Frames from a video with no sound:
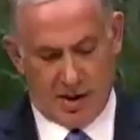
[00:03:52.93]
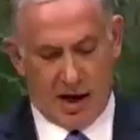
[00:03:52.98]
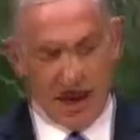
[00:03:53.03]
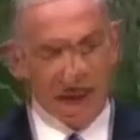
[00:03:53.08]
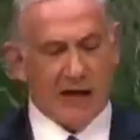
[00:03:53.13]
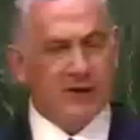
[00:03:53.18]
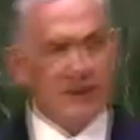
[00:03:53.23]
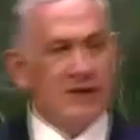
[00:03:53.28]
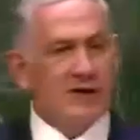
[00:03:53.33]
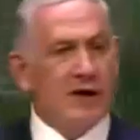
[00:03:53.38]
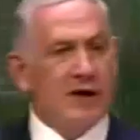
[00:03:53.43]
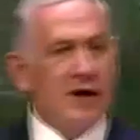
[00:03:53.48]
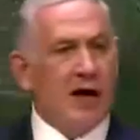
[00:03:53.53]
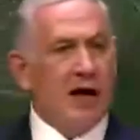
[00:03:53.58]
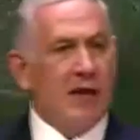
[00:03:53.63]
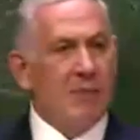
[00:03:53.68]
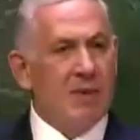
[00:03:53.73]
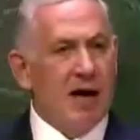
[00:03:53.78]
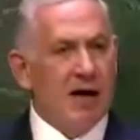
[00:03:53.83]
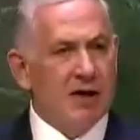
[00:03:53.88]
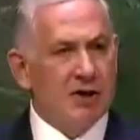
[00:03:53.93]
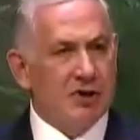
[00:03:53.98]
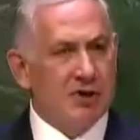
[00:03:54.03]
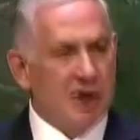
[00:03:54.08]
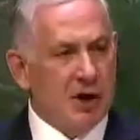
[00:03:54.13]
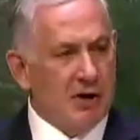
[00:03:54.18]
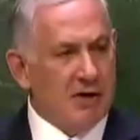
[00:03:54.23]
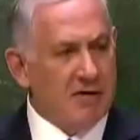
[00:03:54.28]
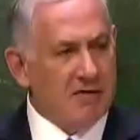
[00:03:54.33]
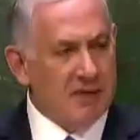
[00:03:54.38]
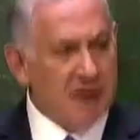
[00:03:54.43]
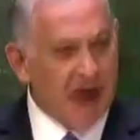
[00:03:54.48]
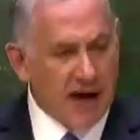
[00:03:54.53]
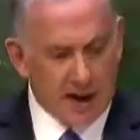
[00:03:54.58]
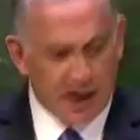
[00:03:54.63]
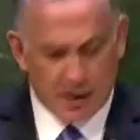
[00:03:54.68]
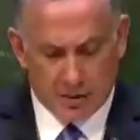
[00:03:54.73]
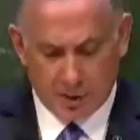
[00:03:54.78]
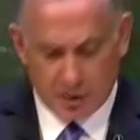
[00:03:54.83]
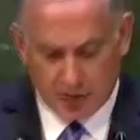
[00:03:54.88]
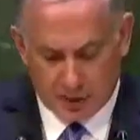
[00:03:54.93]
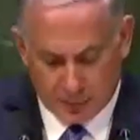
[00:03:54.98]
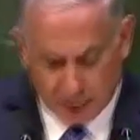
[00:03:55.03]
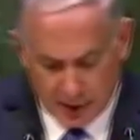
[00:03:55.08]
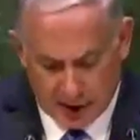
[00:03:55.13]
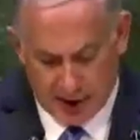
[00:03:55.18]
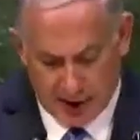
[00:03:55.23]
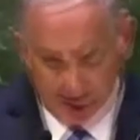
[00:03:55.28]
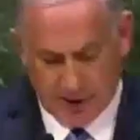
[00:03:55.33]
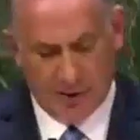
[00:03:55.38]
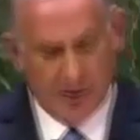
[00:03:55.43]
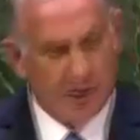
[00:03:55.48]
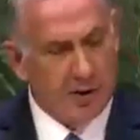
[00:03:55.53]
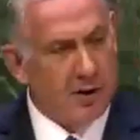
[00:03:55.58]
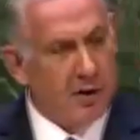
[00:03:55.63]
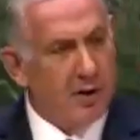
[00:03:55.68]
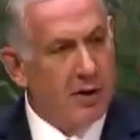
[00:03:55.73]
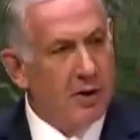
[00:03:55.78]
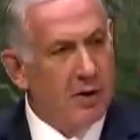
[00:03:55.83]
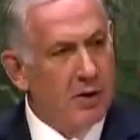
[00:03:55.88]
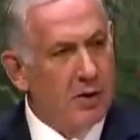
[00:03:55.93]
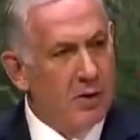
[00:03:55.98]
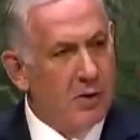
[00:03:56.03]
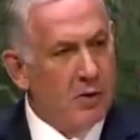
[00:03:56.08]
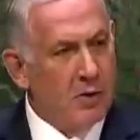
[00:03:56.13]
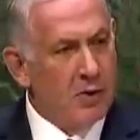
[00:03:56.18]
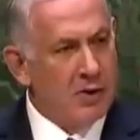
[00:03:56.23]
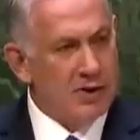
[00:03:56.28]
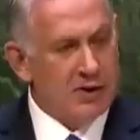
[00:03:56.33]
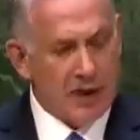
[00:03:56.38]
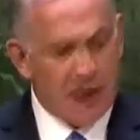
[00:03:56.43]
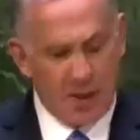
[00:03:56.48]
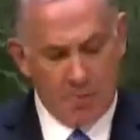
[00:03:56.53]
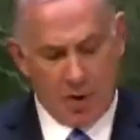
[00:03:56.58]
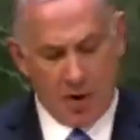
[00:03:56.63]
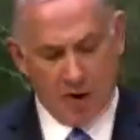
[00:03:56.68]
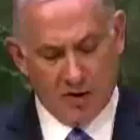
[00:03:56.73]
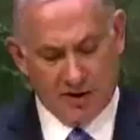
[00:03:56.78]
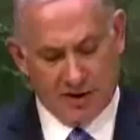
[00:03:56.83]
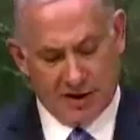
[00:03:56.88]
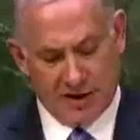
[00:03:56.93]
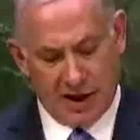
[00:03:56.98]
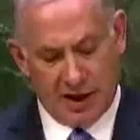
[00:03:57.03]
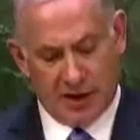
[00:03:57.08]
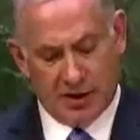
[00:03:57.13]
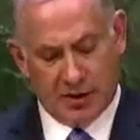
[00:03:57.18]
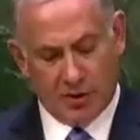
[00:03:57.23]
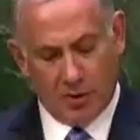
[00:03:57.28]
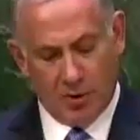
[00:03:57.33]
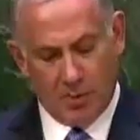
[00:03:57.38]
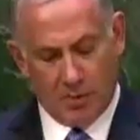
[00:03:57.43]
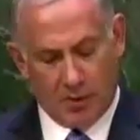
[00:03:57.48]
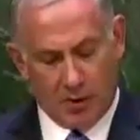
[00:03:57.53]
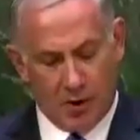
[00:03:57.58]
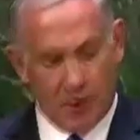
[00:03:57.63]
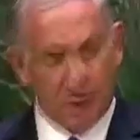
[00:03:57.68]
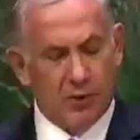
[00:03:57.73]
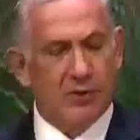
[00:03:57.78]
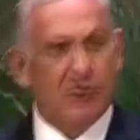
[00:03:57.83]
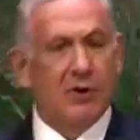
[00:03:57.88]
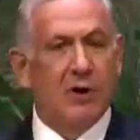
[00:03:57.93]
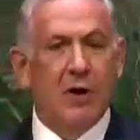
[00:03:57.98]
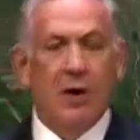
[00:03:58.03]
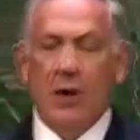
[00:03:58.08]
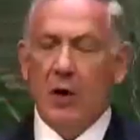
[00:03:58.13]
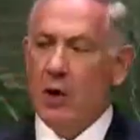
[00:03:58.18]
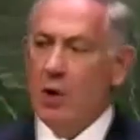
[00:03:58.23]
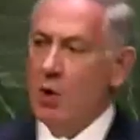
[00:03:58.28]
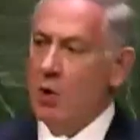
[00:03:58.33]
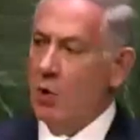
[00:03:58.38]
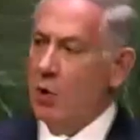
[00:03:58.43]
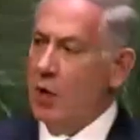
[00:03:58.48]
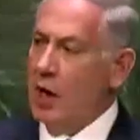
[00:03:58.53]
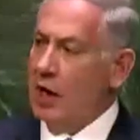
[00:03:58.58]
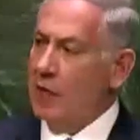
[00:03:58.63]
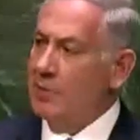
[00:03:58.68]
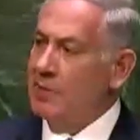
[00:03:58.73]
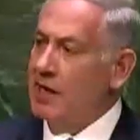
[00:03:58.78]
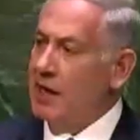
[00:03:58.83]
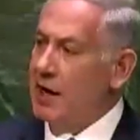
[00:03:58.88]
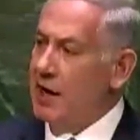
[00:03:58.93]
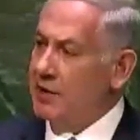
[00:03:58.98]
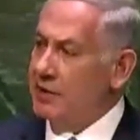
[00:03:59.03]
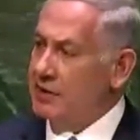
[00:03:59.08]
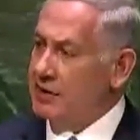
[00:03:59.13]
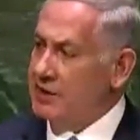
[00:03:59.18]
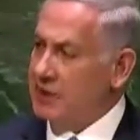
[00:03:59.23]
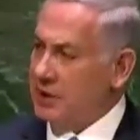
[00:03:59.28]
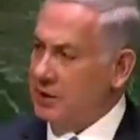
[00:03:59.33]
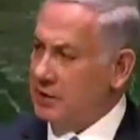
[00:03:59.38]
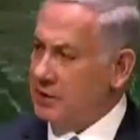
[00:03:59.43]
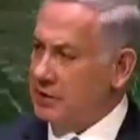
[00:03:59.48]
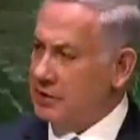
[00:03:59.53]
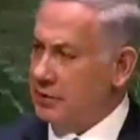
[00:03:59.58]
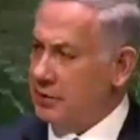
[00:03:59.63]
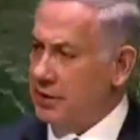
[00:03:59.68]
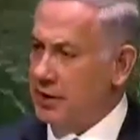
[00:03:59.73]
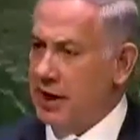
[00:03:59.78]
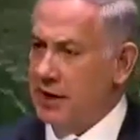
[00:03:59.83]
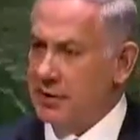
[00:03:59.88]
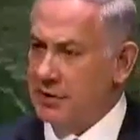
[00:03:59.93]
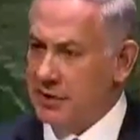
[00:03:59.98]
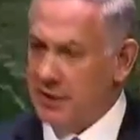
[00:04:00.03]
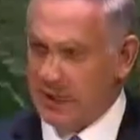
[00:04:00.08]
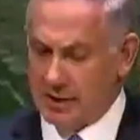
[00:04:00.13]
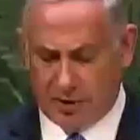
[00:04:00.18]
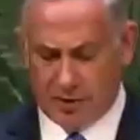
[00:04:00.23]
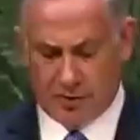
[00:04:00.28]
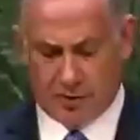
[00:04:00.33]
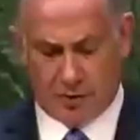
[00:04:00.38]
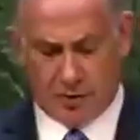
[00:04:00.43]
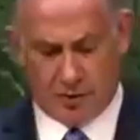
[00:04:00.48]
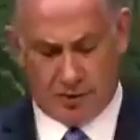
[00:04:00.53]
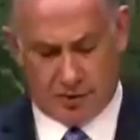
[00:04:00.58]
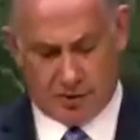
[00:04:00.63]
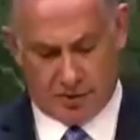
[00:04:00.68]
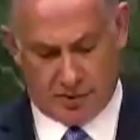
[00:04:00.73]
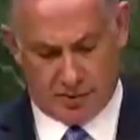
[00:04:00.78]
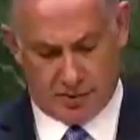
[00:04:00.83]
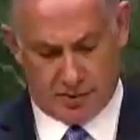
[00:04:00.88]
ISIS and Hamas share a fanatical creed, which they both seek to impose well beyond the territory under their control.